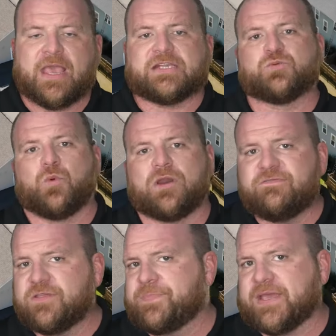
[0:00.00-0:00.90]
It's one
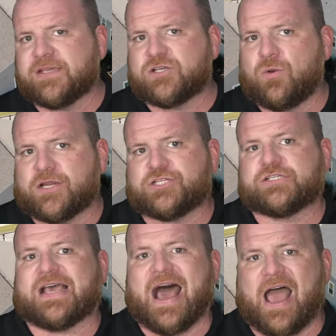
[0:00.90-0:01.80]
of the biggest
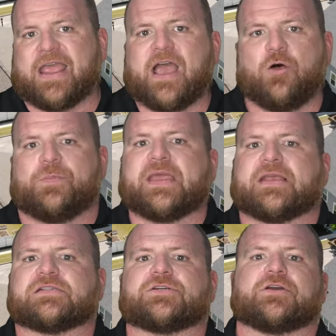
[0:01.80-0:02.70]
questions I help
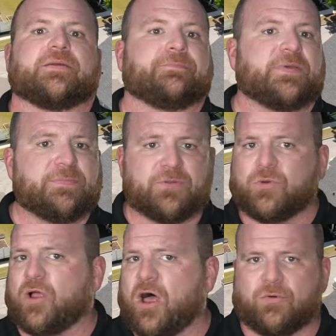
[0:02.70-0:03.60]
answer, and people
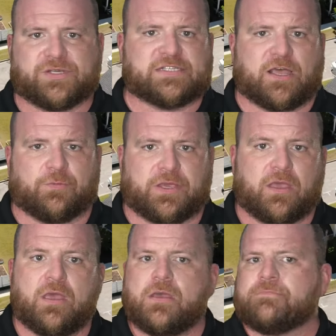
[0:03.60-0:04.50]
will always tell me,
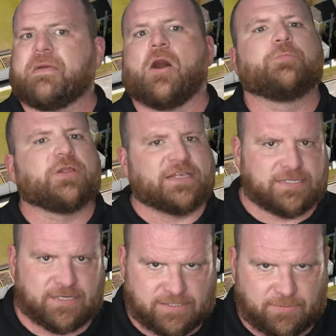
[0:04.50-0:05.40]
Mount
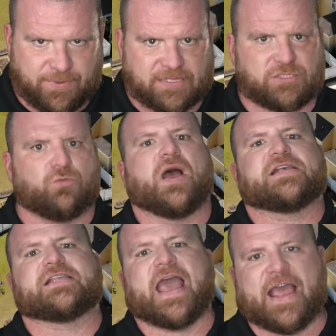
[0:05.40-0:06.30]
Pleasant is the best,
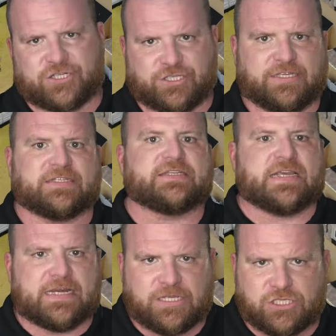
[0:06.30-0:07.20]
West Ashley,
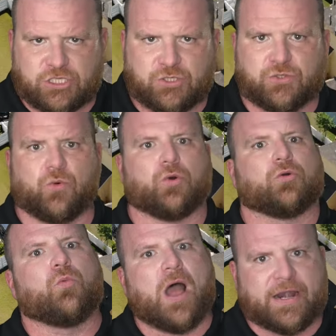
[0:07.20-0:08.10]
DD2,
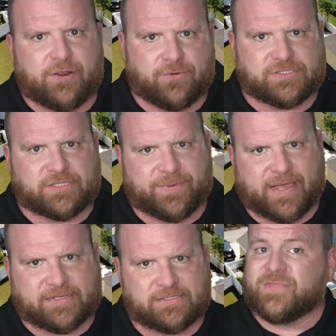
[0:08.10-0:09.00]
Wando is the
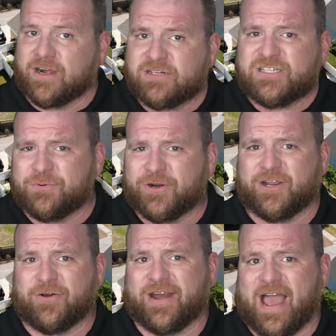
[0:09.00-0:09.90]
best. There are some
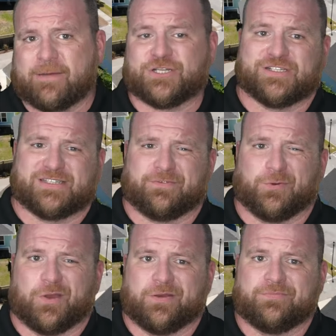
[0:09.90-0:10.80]
pretty great options,
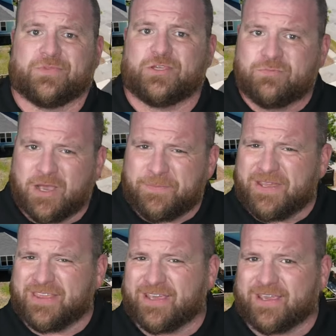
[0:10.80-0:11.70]
everyone. You might
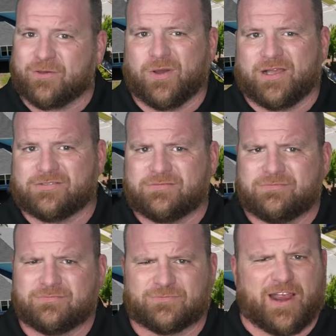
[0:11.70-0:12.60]
be thinking,
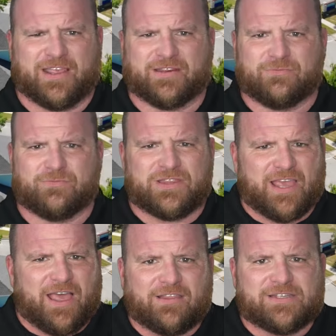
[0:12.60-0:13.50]
well, Ryan, what
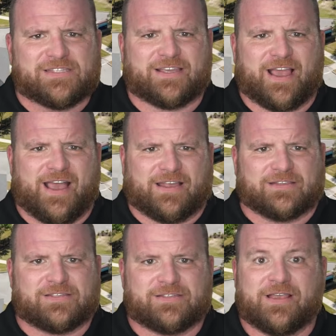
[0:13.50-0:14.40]
the hell is the
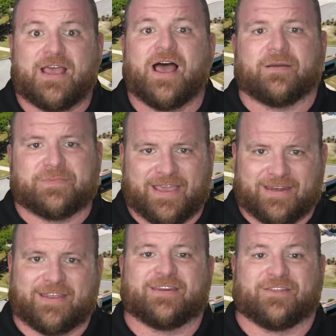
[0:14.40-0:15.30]
cons? I'm
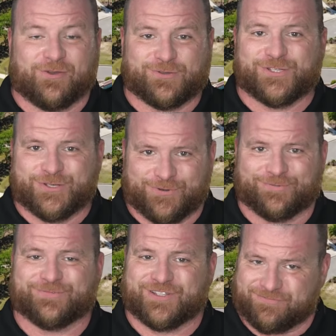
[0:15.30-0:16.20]
getting into those
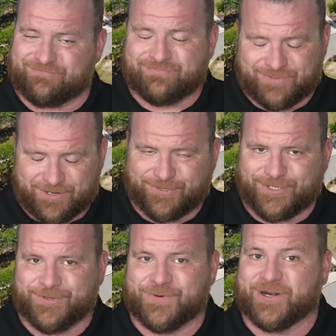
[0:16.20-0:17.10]
soon, so
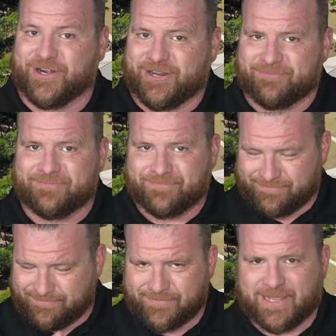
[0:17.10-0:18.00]
don't you worry.
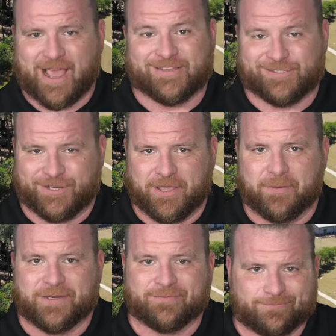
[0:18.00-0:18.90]
Cons are
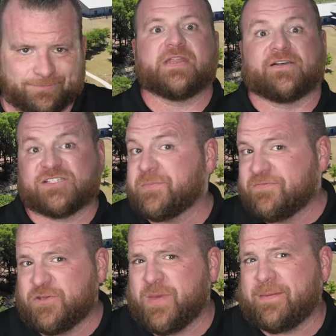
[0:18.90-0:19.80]
coming. Now, some
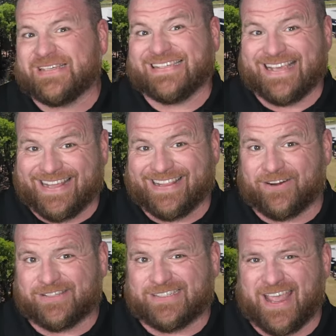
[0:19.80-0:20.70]
of you may be sitting
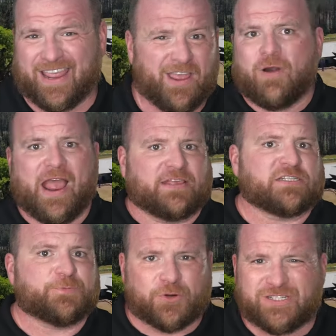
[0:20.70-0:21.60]
there and saying, Ryan,
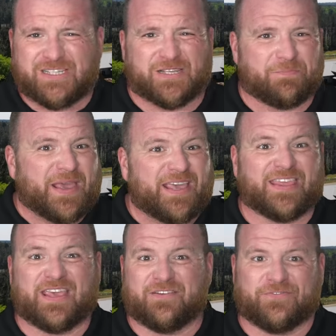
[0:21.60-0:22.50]
sports is a big
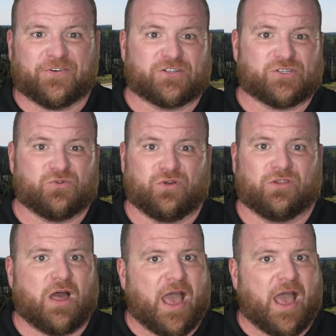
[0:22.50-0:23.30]
thing for school.